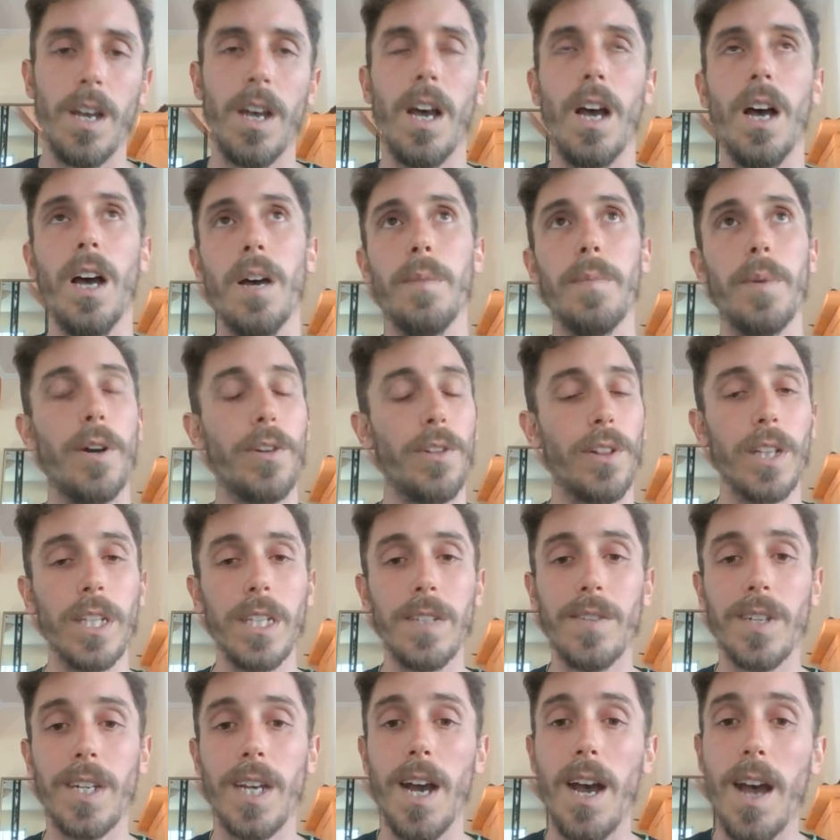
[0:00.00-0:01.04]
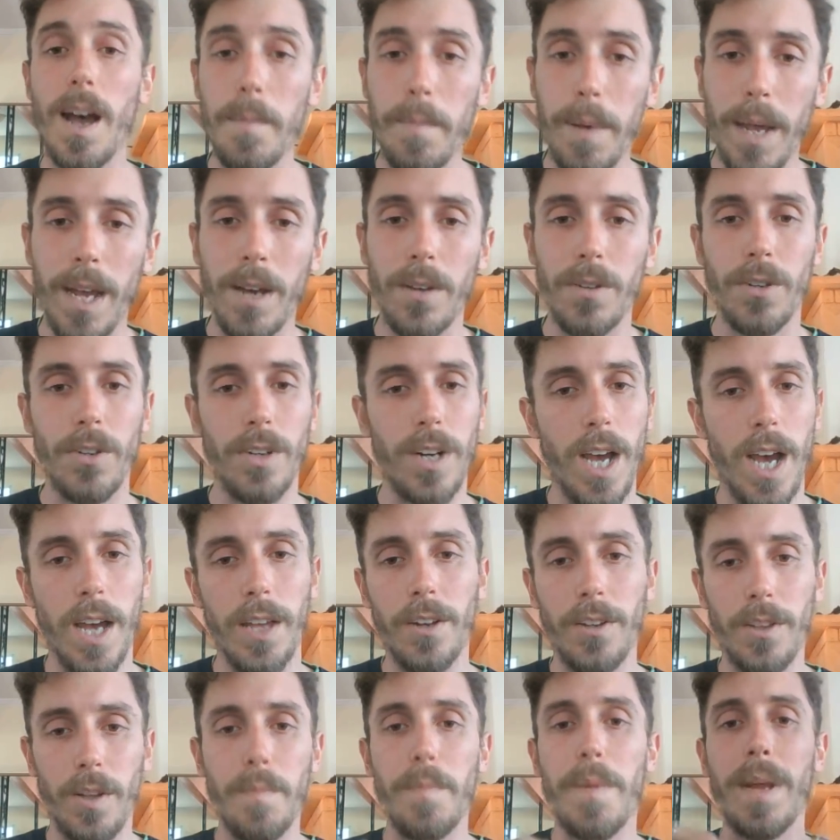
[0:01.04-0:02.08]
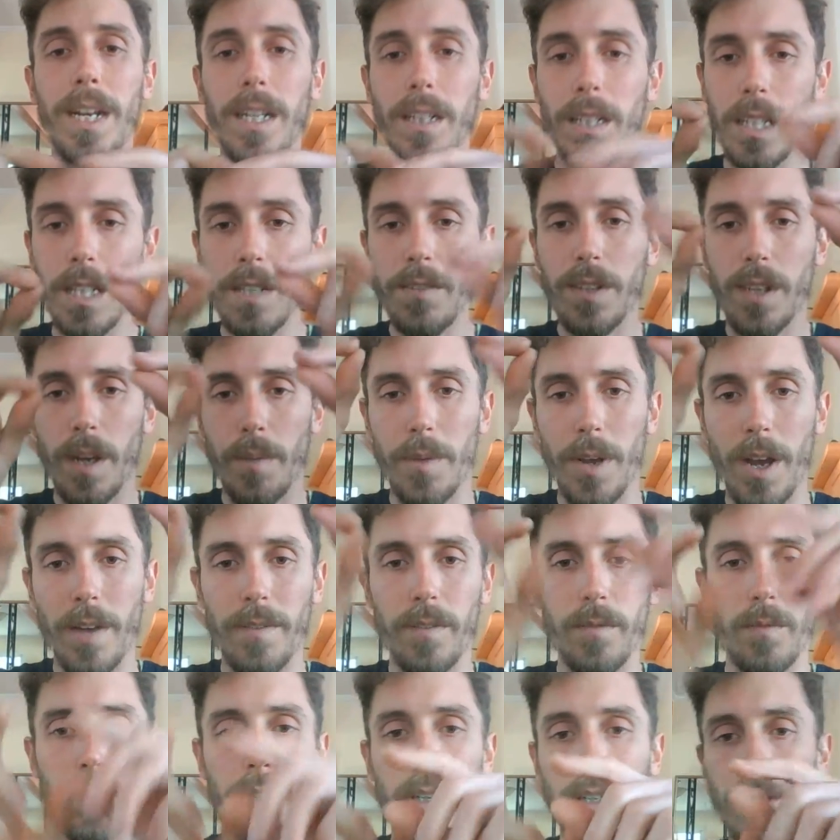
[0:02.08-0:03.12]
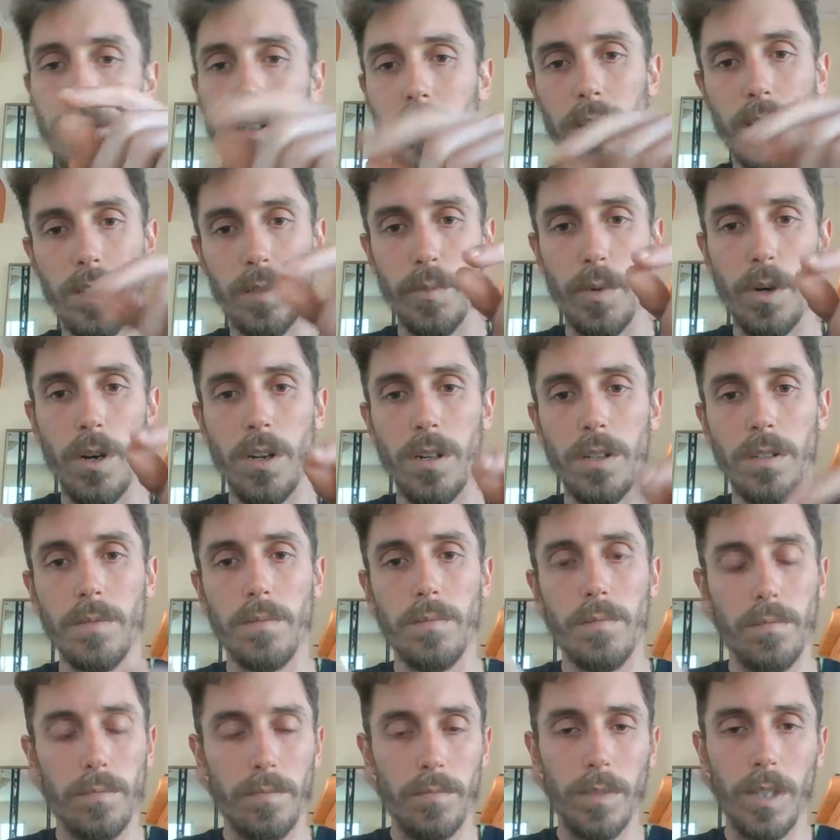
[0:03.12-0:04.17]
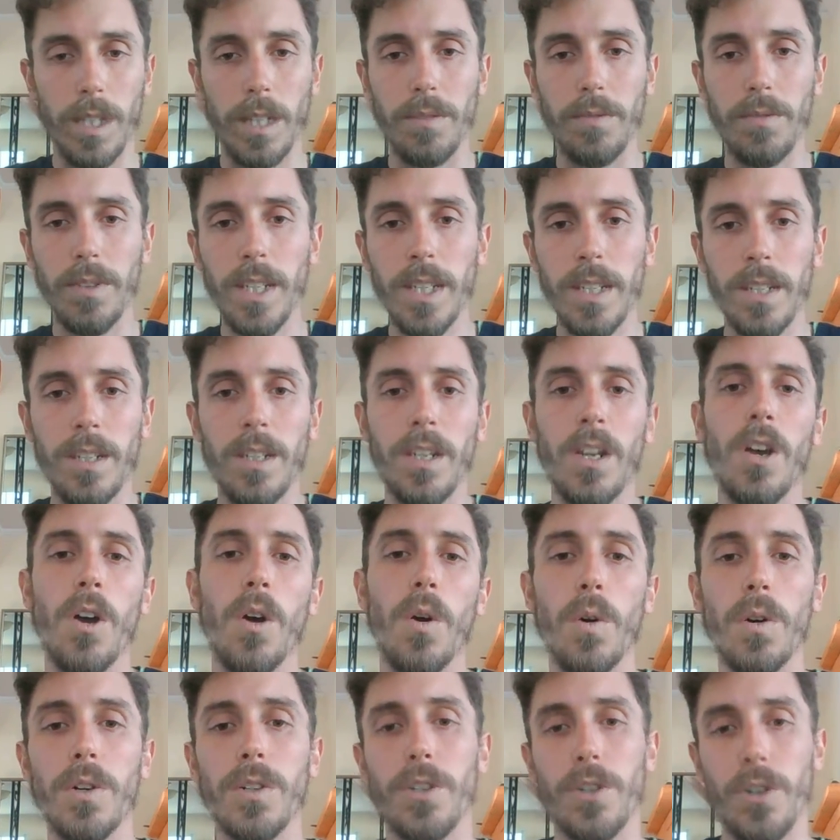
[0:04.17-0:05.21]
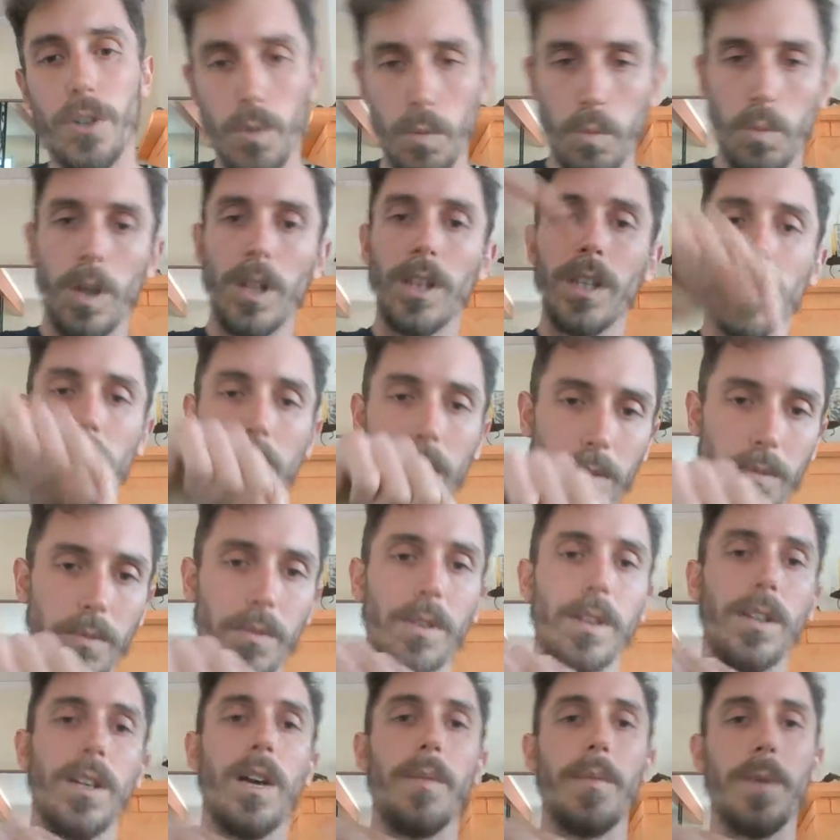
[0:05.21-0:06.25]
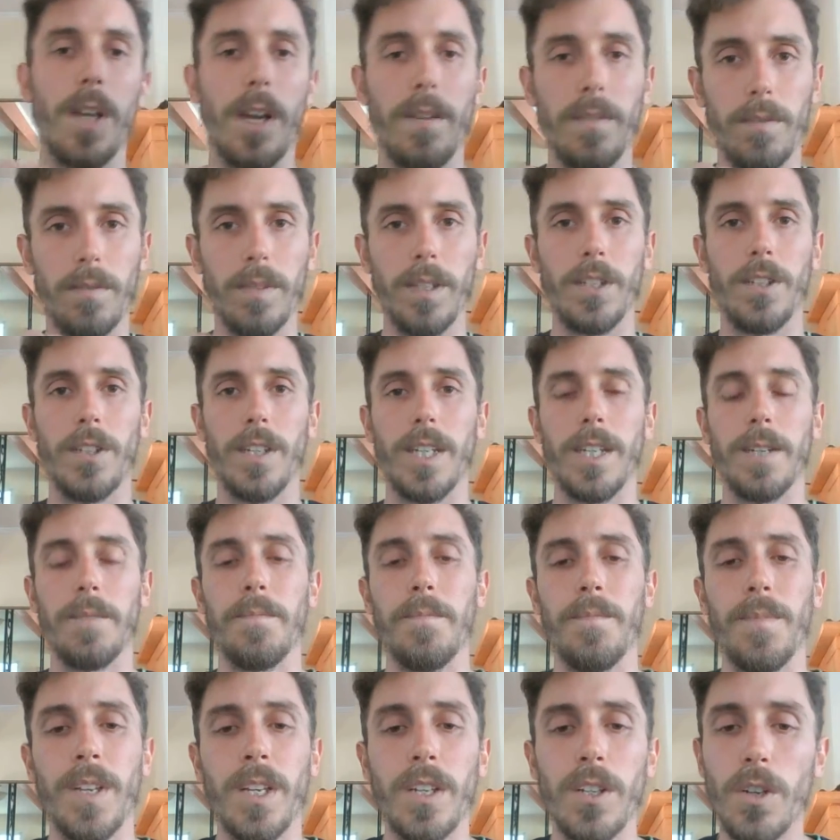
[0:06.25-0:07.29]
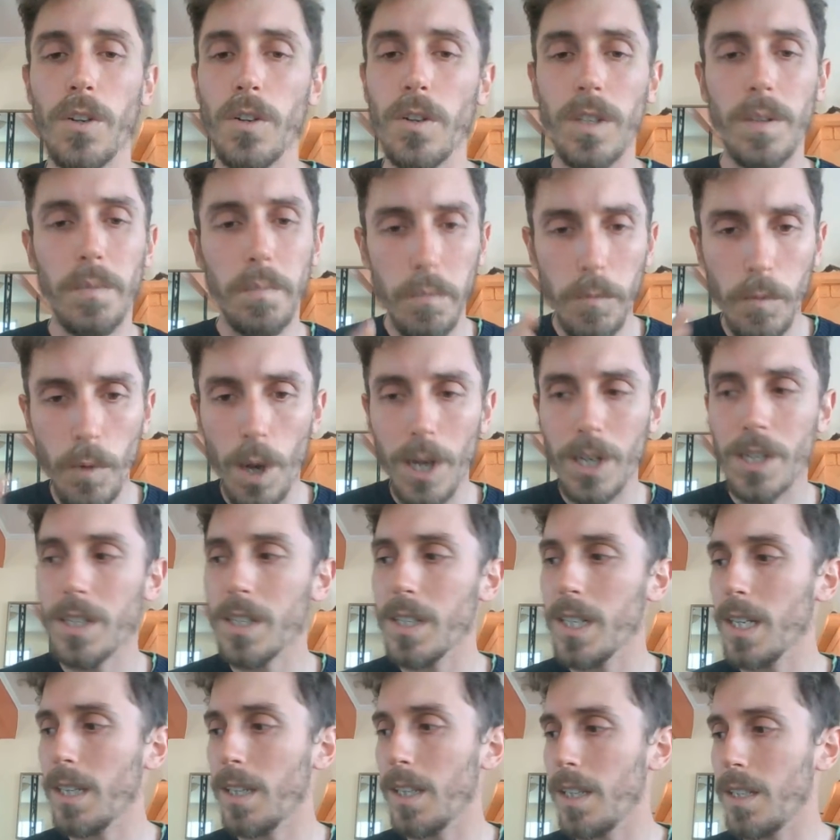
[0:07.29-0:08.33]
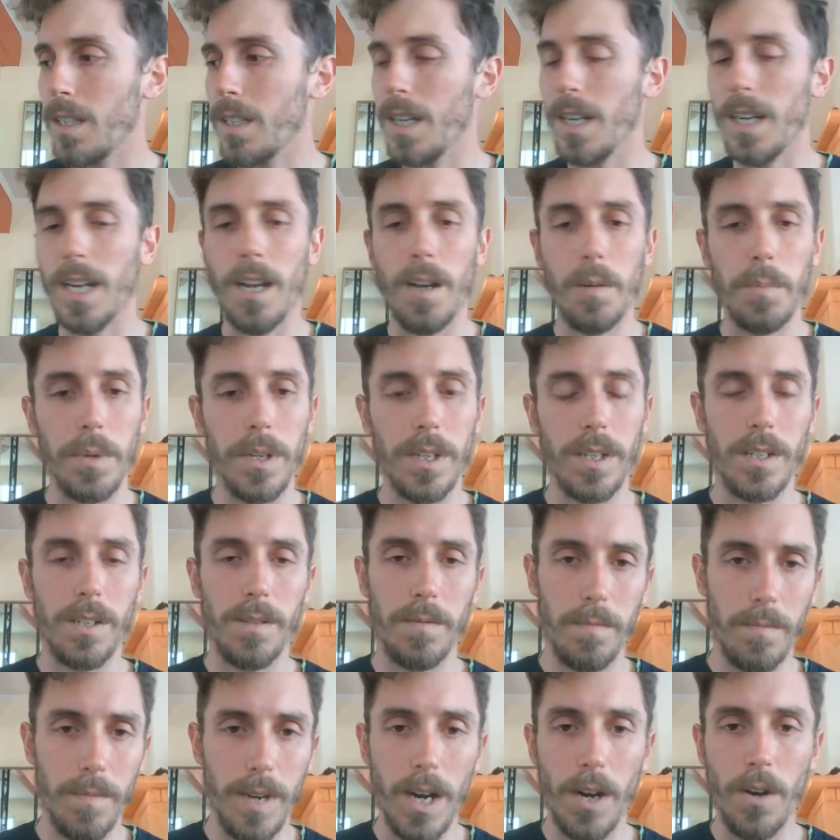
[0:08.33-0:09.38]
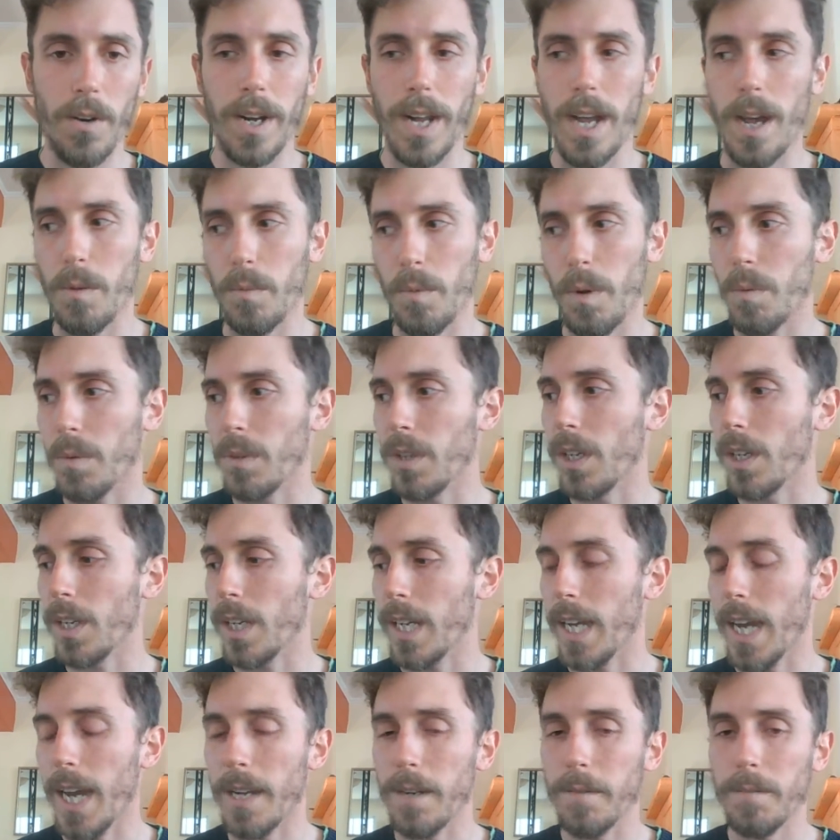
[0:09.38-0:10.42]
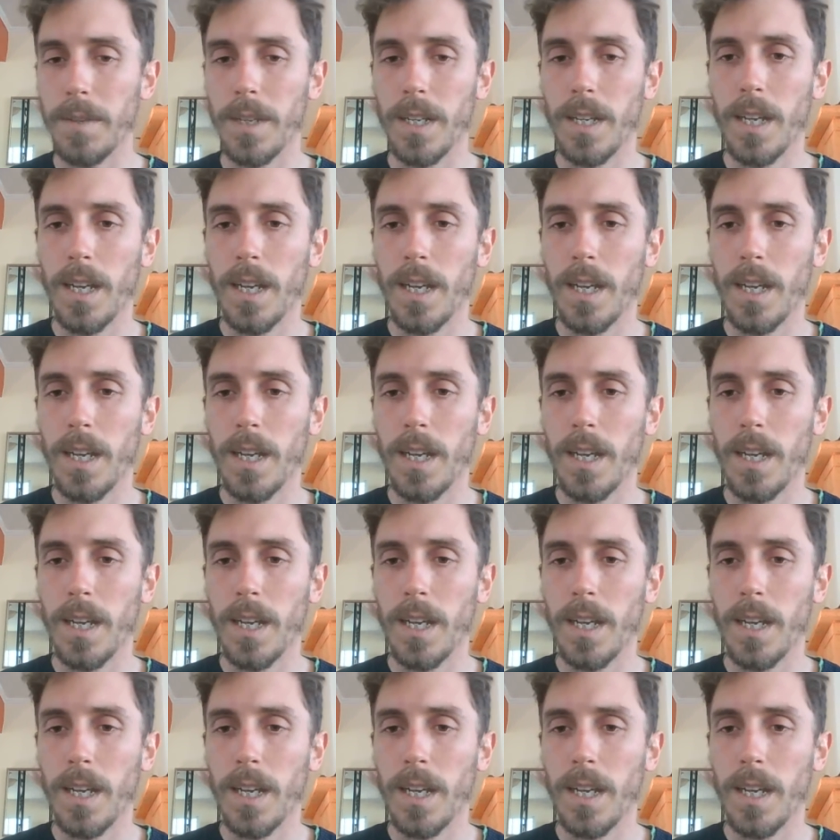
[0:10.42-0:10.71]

Are the leaves compound or not? Are there many leaves coming off of one small leaflet, or is there just one leaf coming off of each thing? So questions like this can help us narrow down what we're looking at.